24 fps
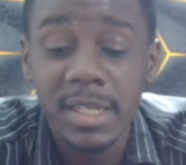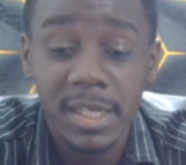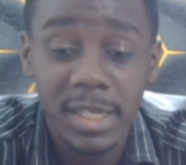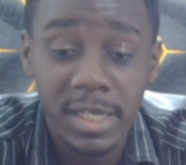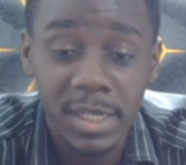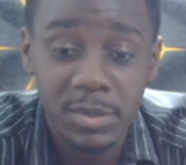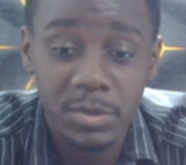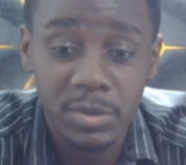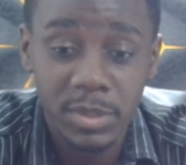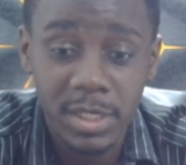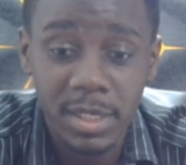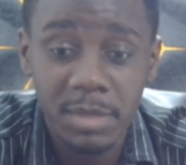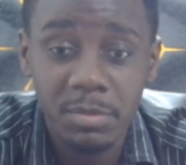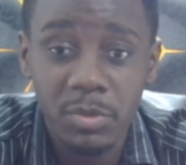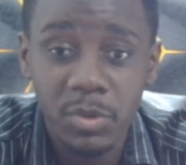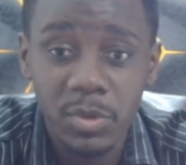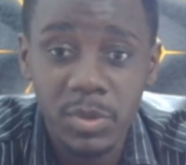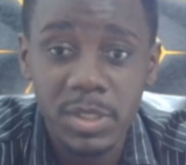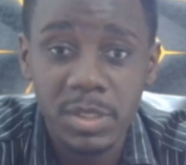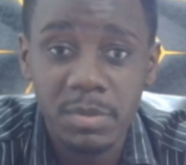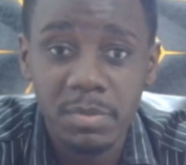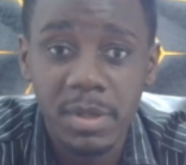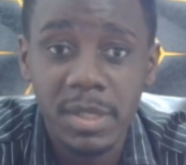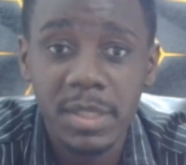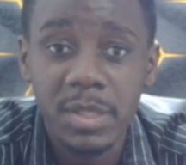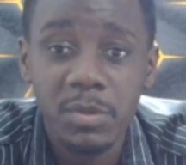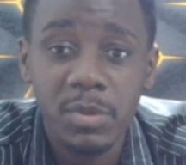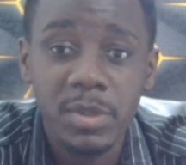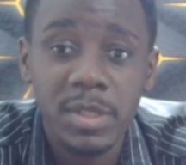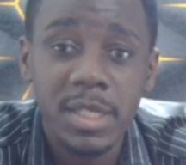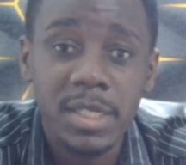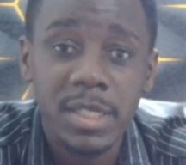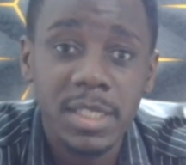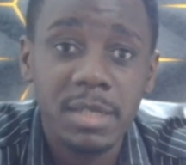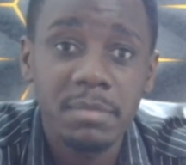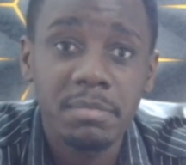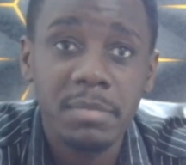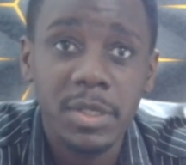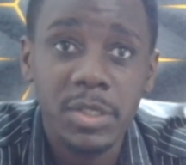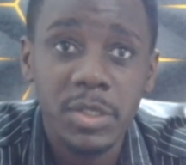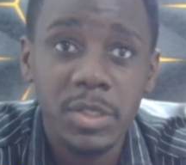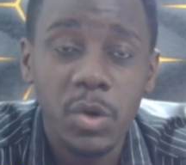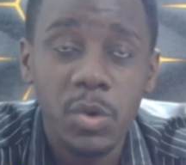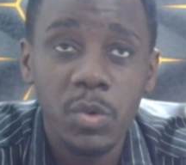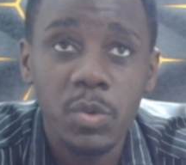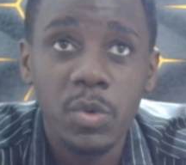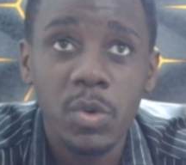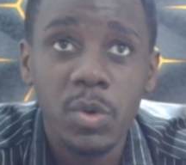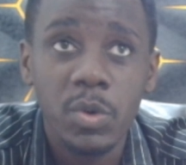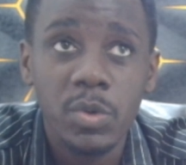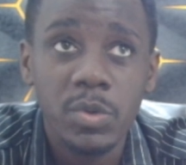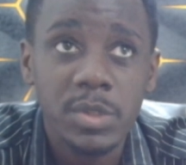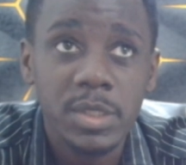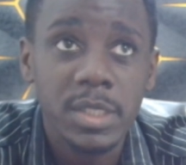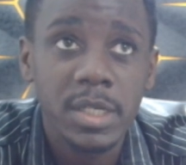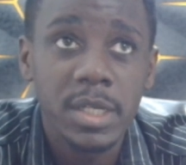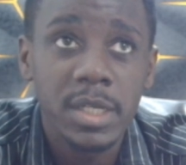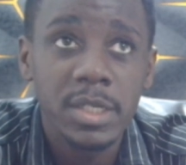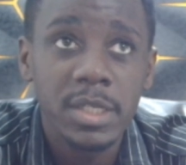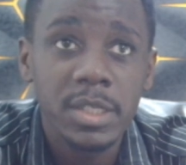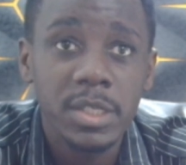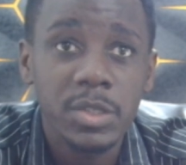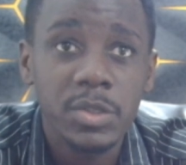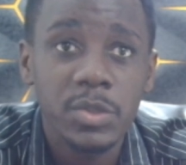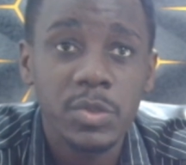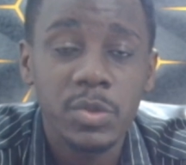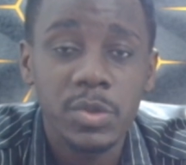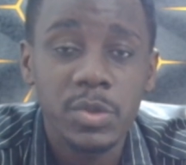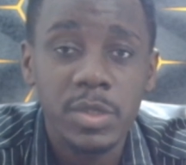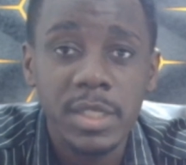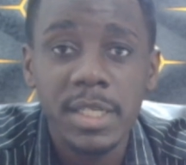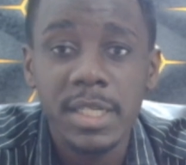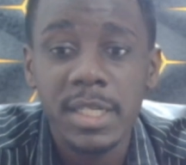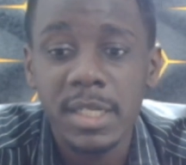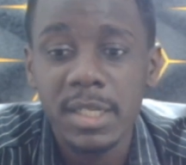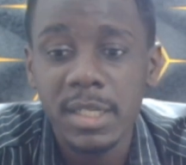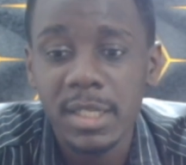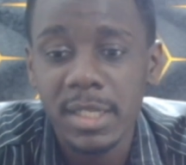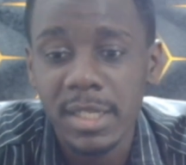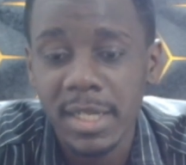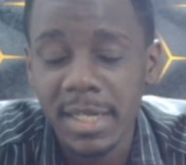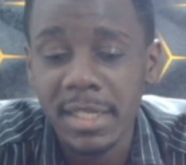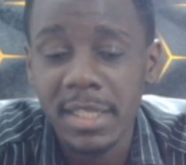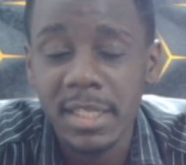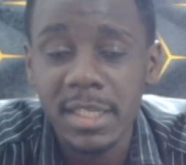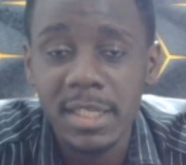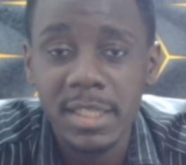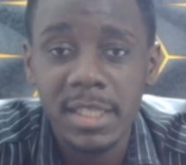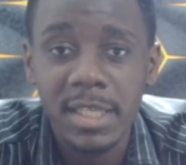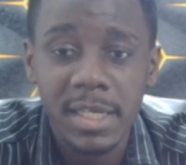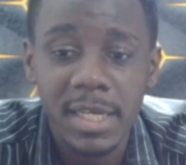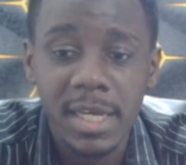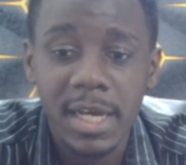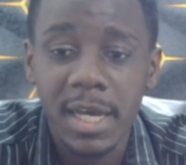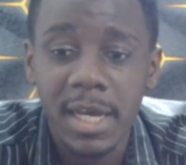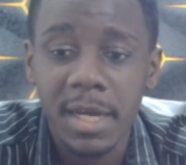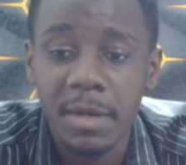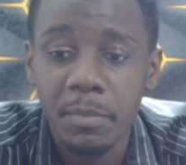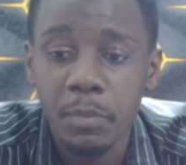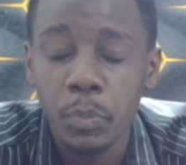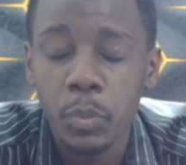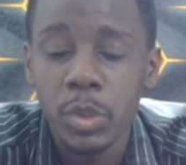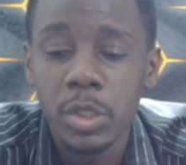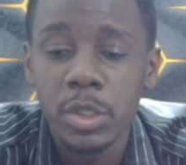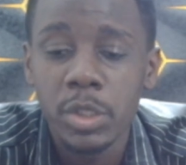like Tottenham Hotspur, and they won that game by 2-0, and here they come